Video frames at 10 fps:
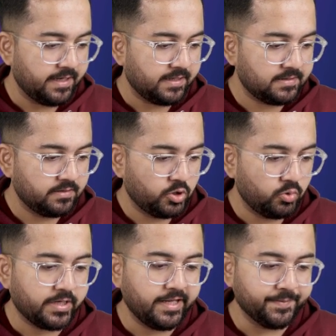index
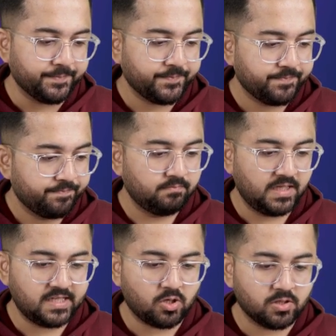to 10.
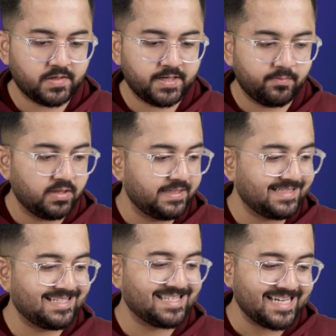Let's also enable
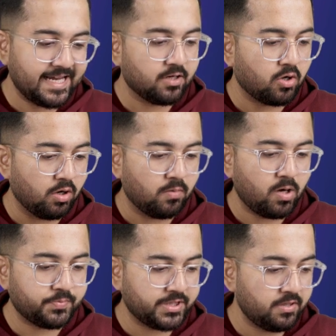this stay in
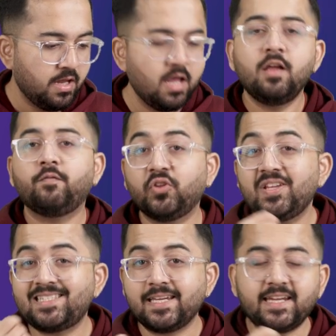column option for
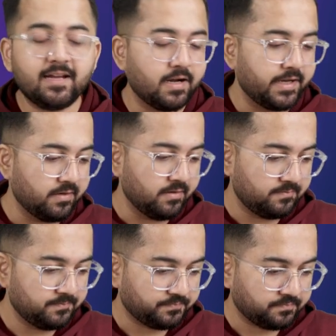the sticky container.